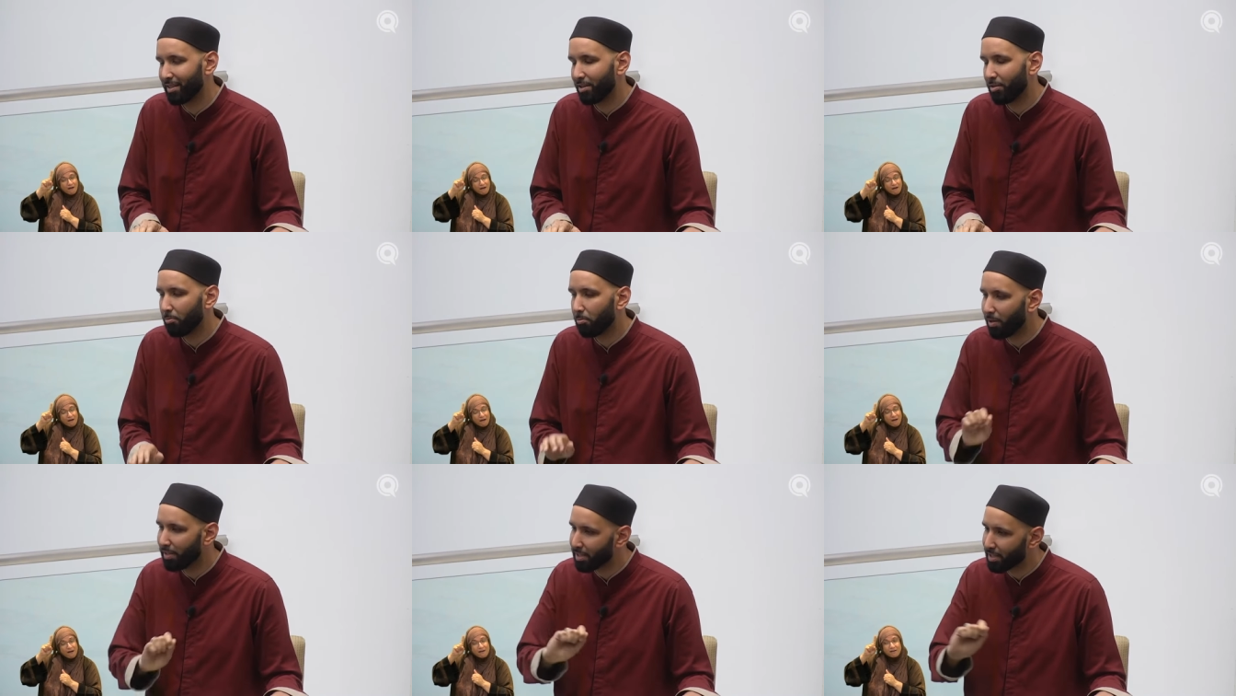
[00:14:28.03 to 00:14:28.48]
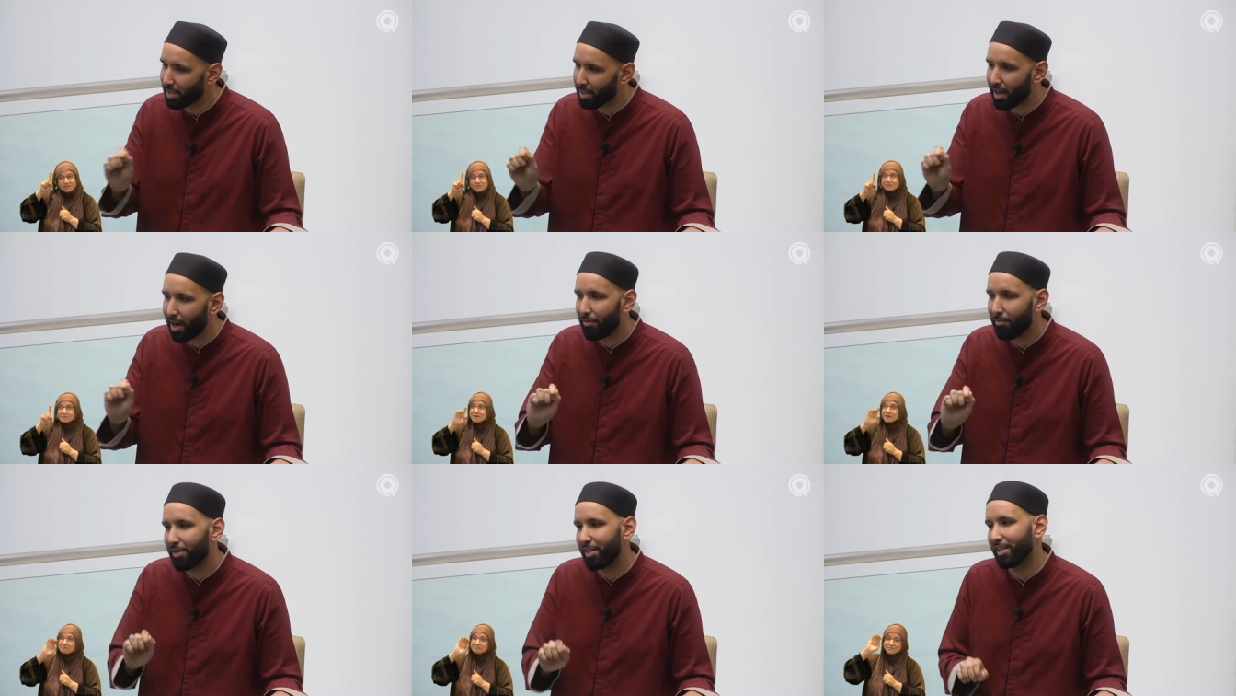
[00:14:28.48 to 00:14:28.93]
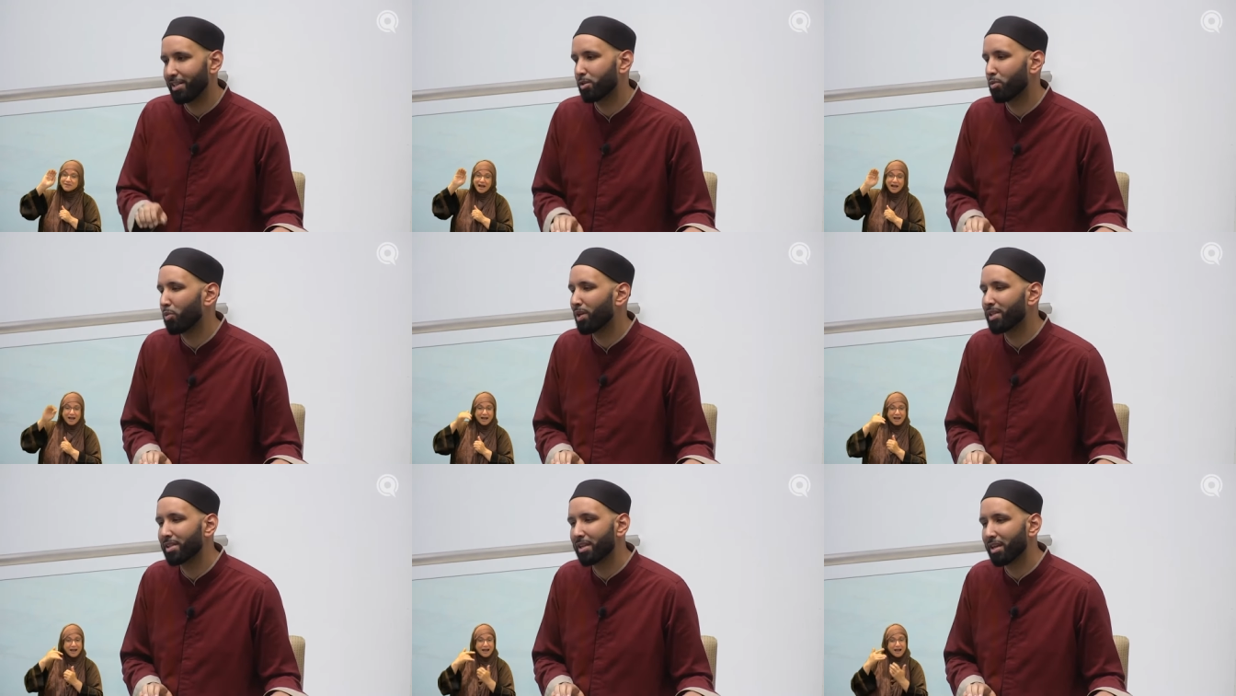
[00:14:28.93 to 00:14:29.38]
What's the covenant?
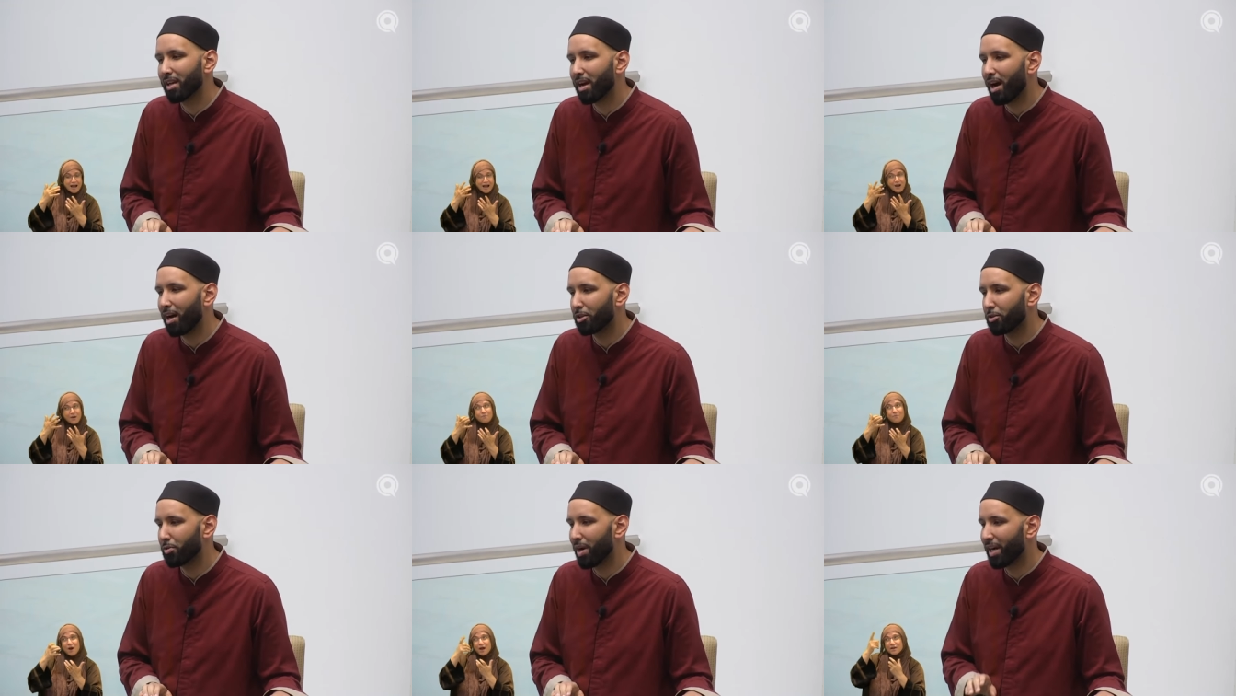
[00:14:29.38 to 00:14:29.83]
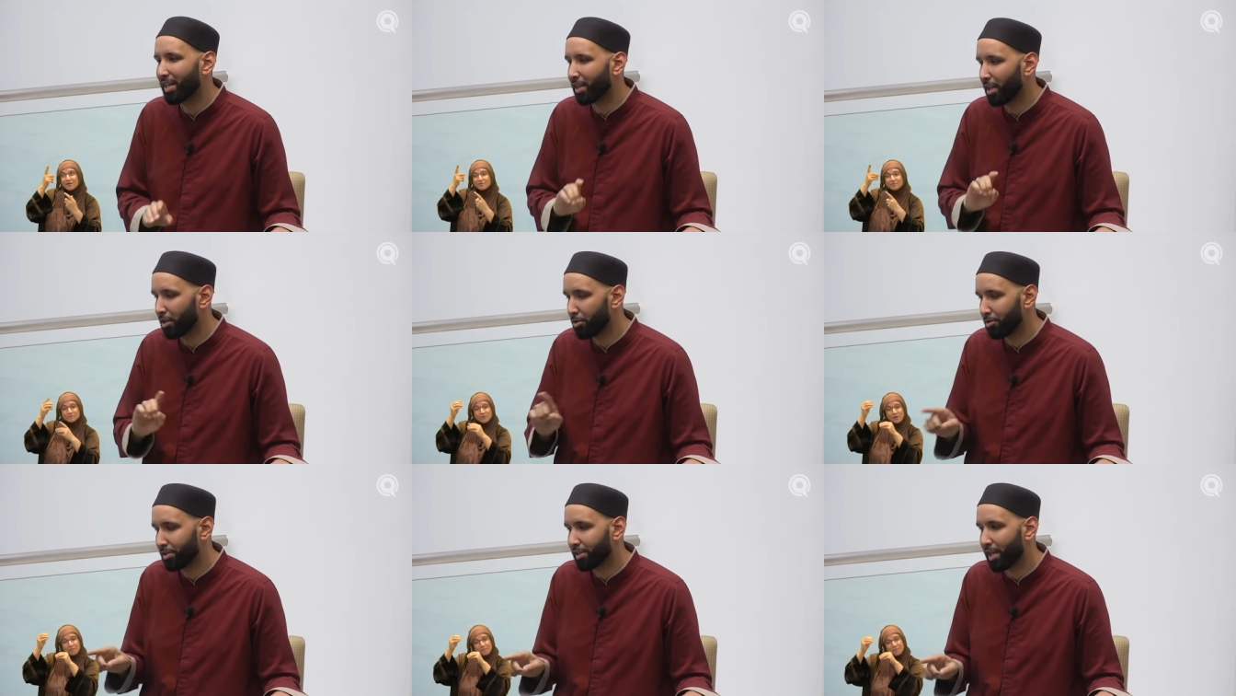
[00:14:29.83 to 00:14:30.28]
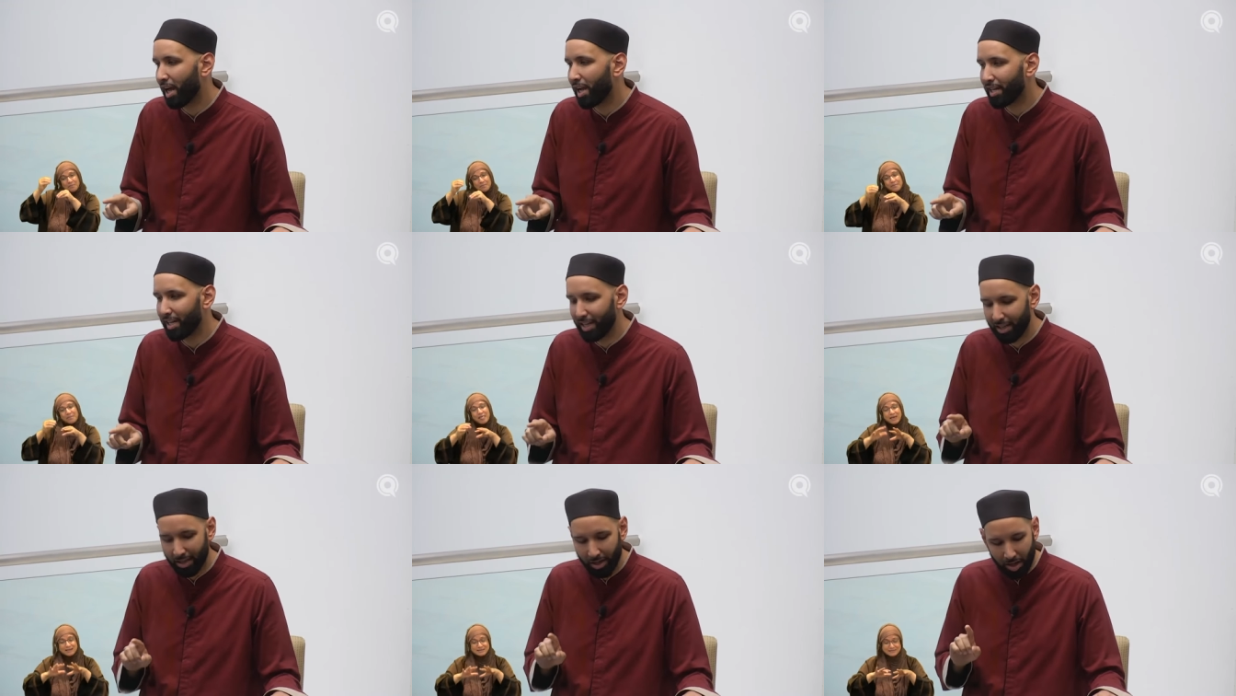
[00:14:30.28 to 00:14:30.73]
What's the contract that you're
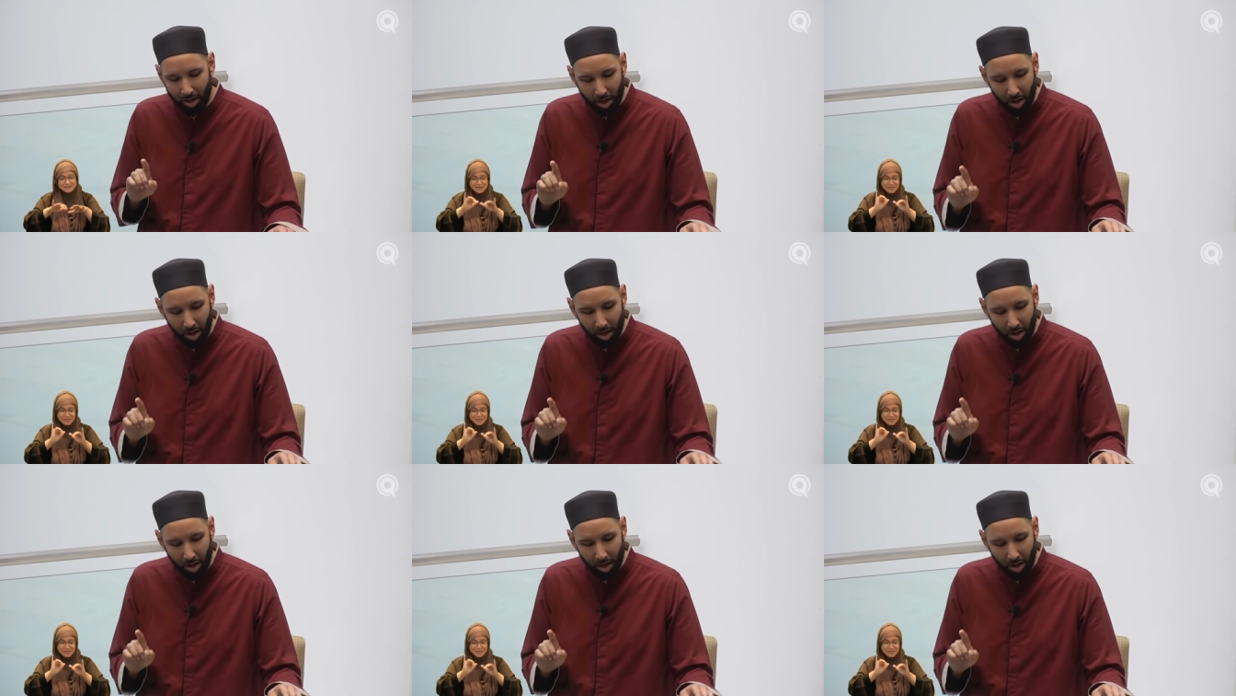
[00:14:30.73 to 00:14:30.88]
signing